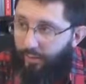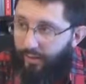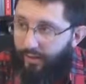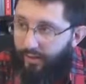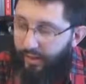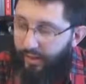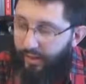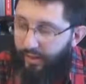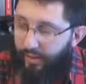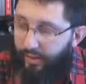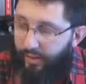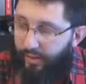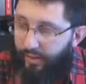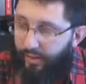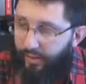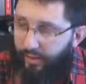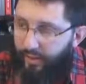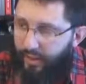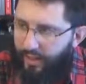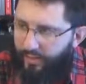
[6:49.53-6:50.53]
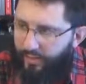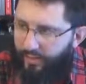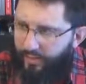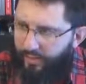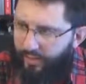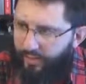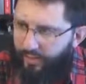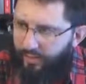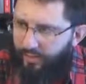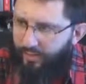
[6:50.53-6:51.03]
But then you actually
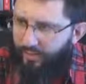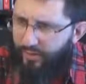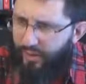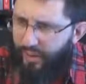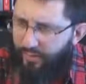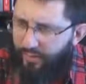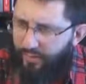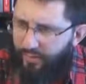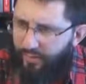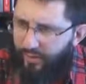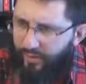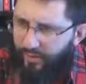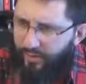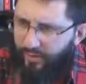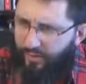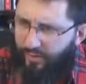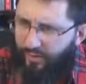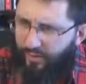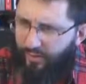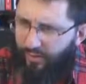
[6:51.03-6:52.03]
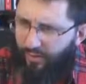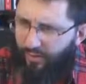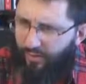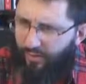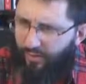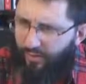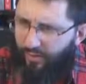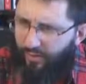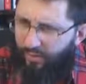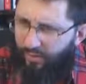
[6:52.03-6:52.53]
start to examine things and you
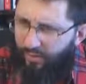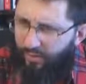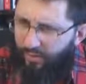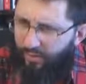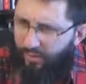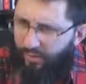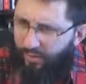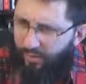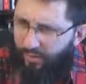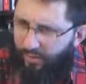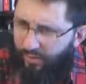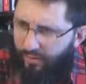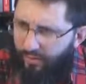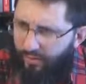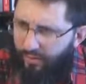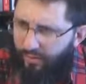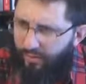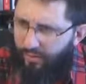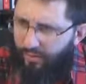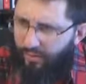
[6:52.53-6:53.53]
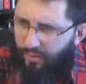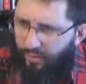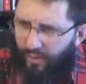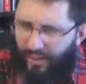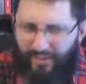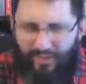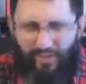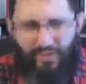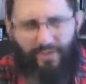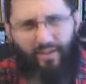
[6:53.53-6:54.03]
go,
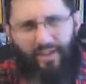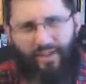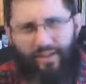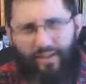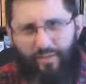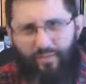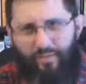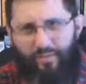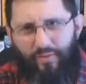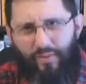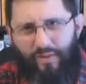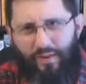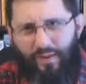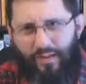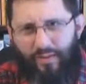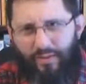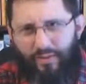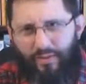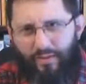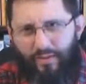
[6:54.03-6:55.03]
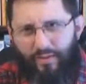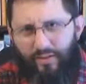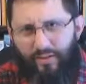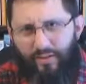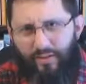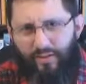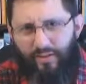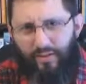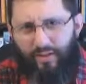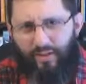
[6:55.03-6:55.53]
why is he standing up for this?
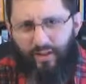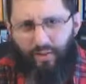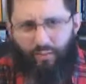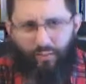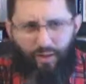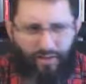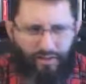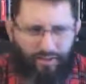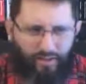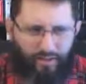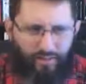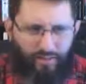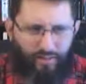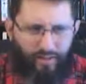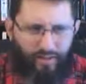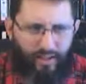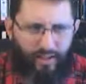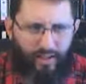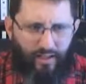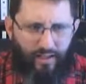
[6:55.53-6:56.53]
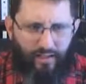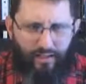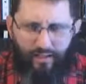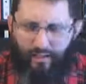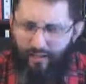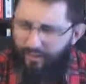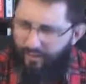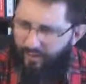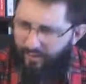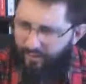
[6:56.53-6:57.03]
And why is he doing that? And
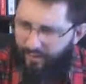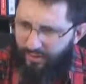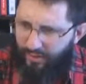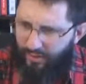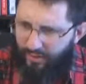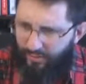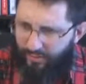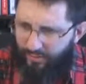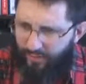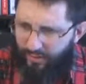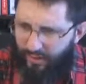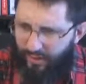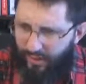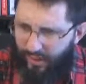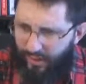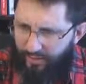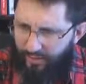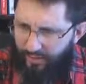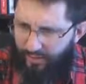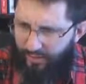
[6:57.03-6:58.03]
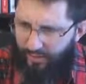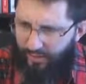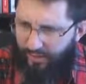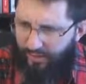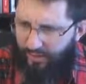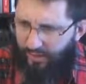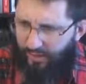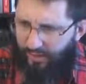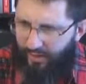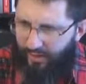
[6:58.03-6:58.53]
then you look at some of his connections and
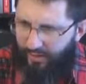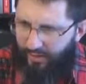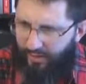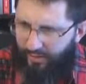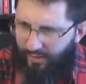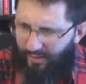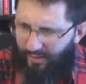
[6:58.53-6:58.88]
it's like,